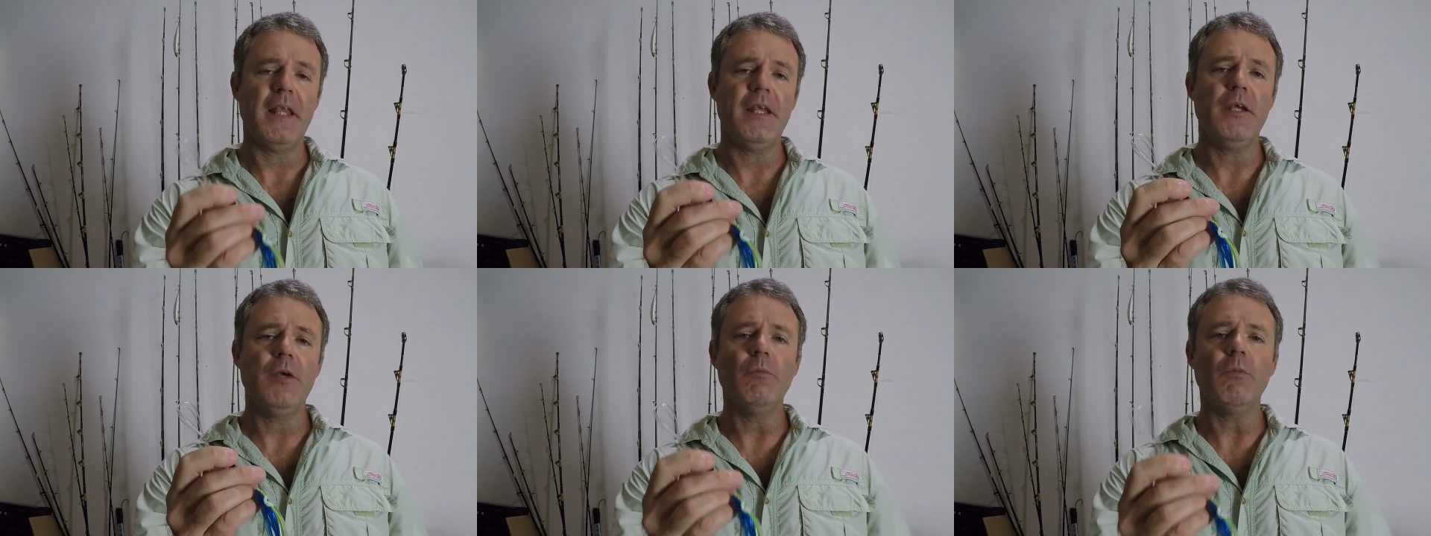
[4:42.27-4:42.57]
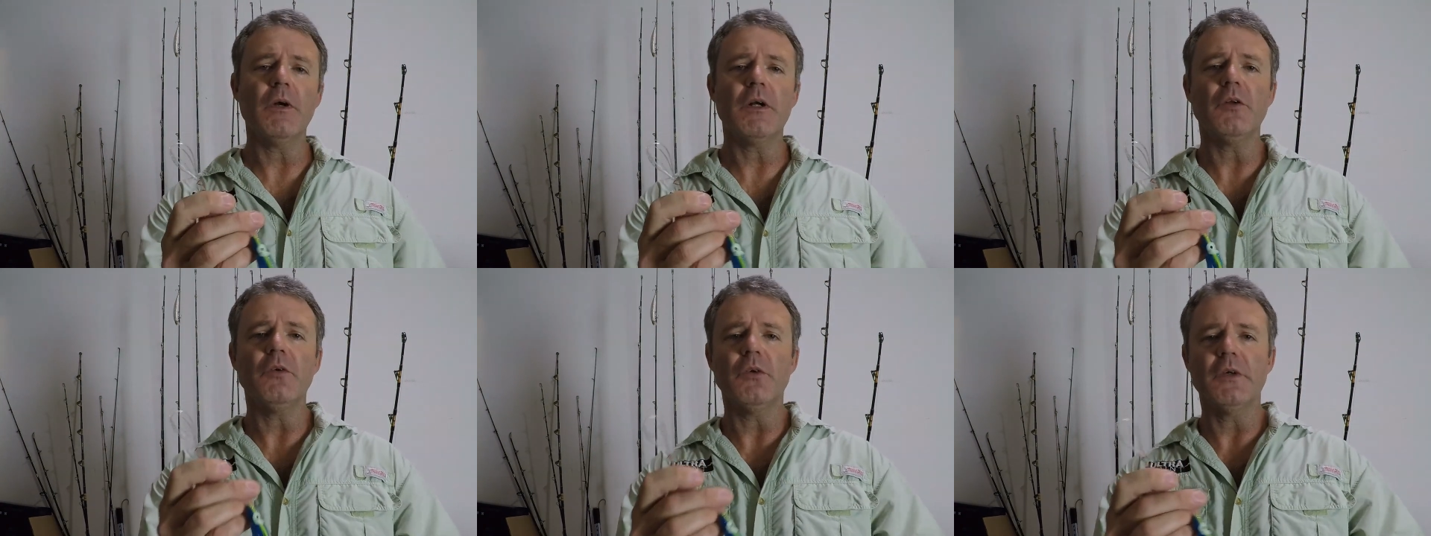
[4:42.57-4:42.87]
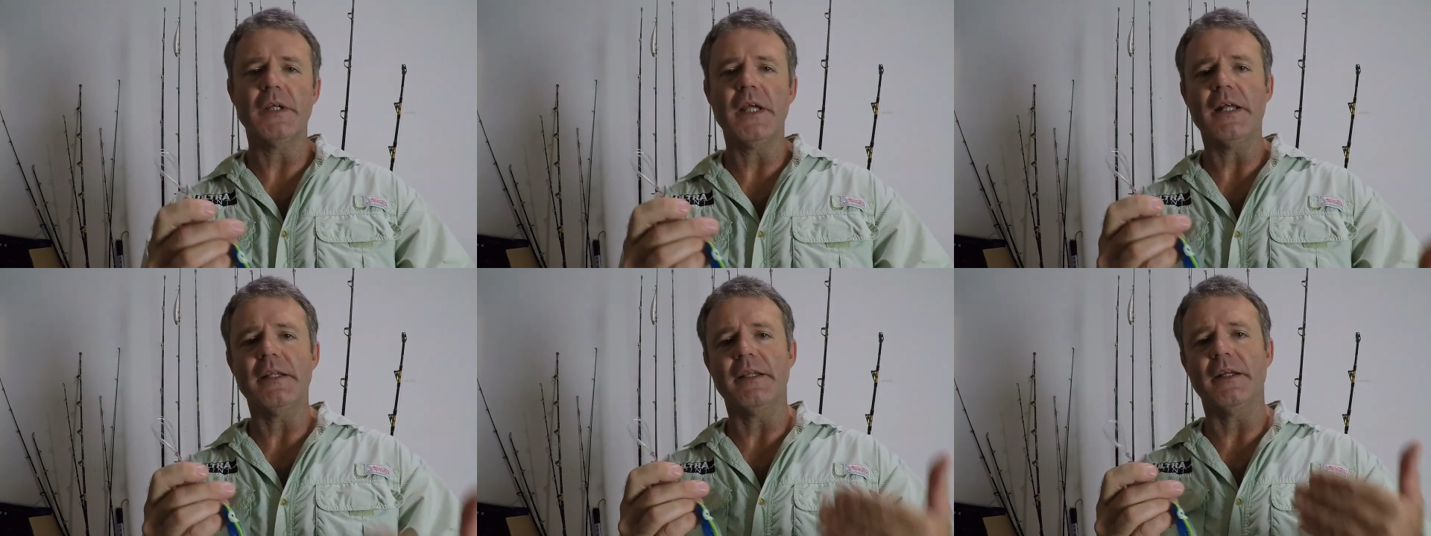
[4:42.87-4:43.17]
you want to
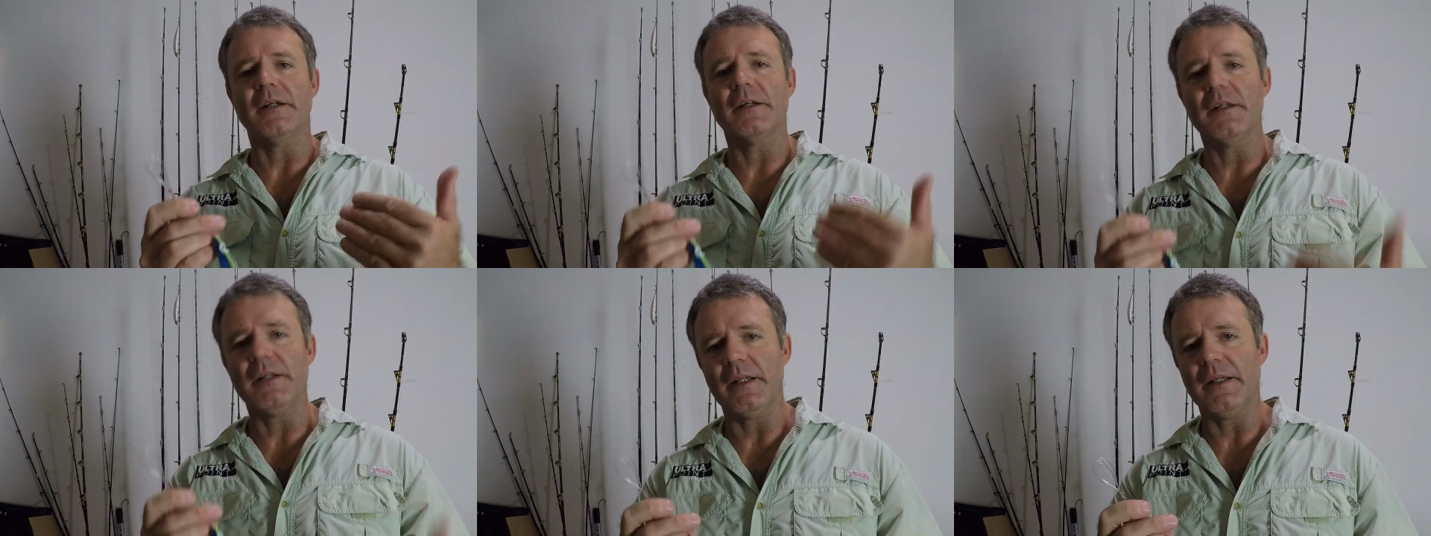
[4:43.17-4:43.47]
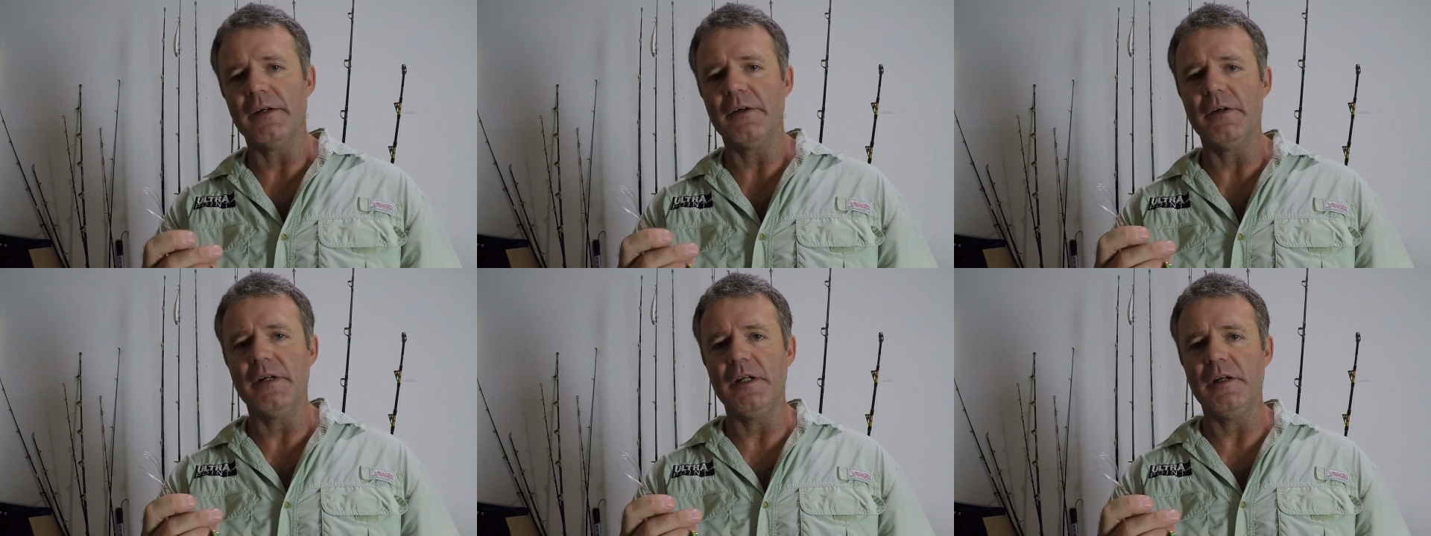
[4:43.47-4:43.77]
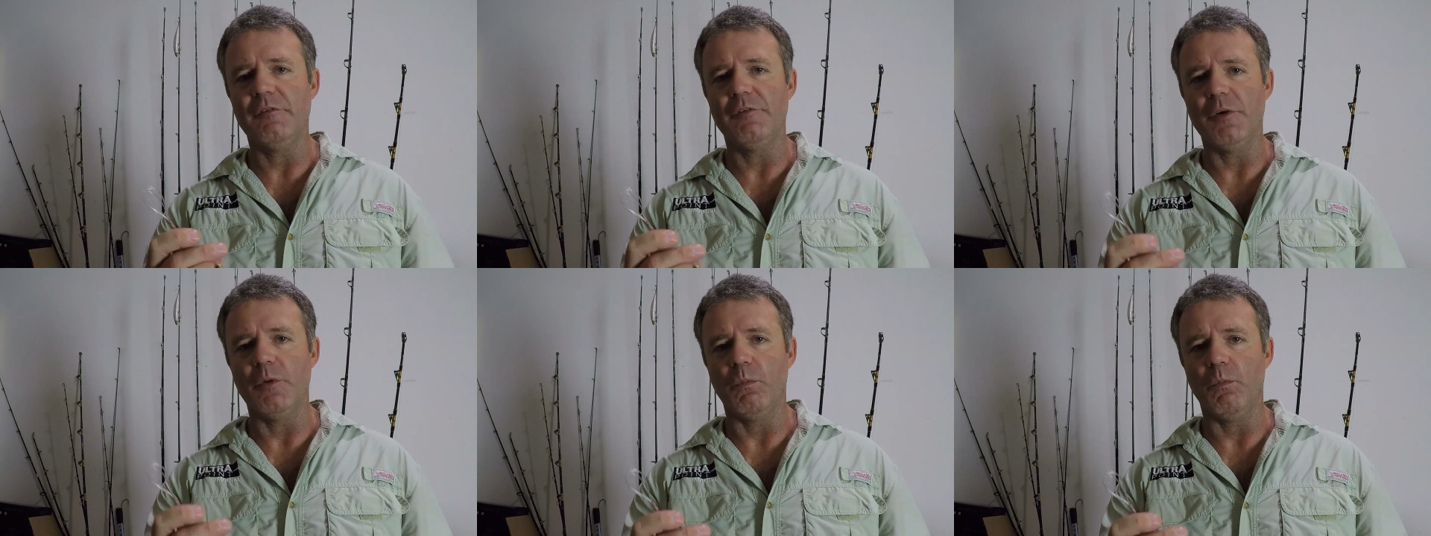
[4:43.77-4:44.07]
look at the clarity
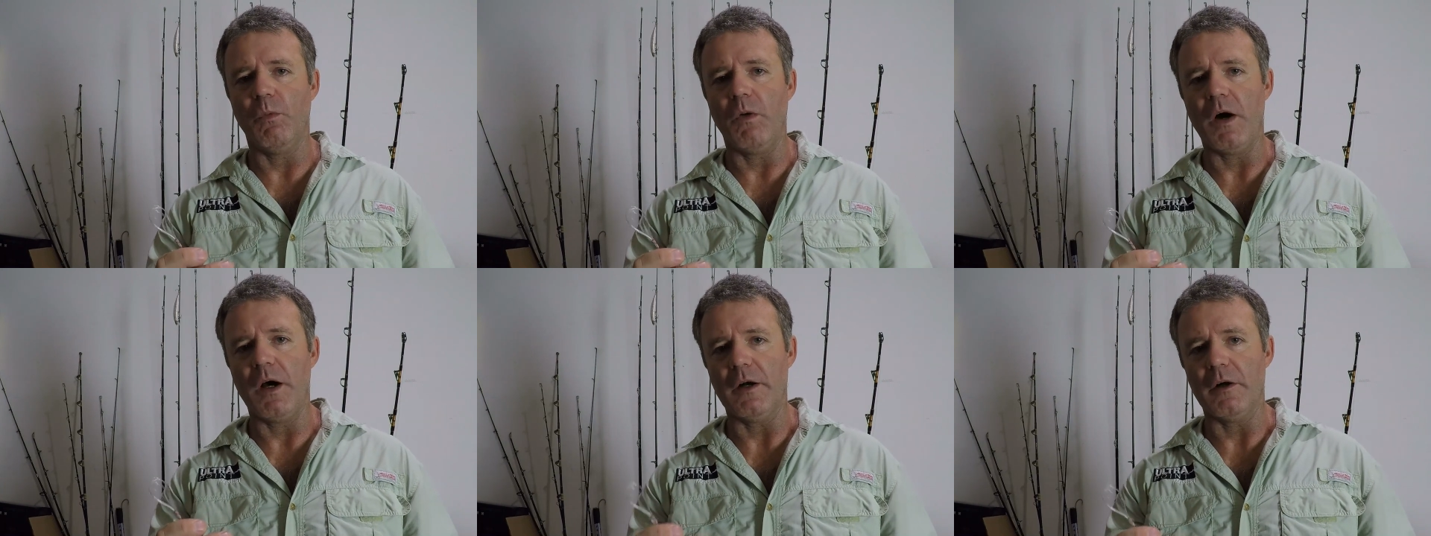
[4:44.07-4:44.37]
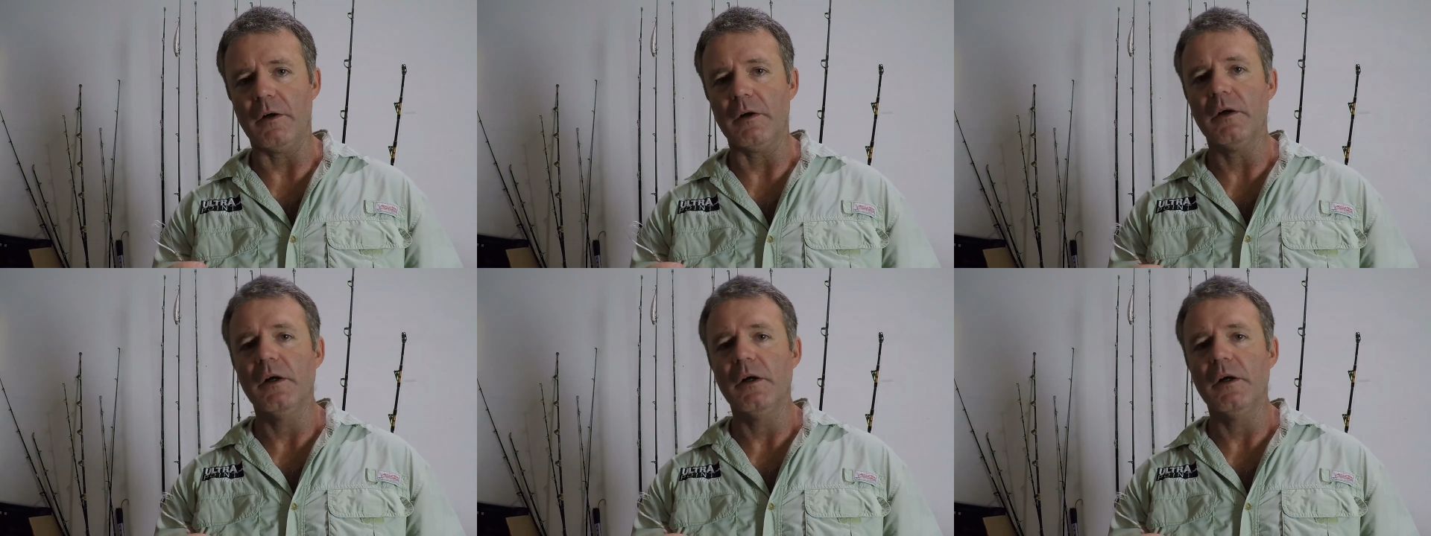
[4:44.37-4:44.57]
of your water.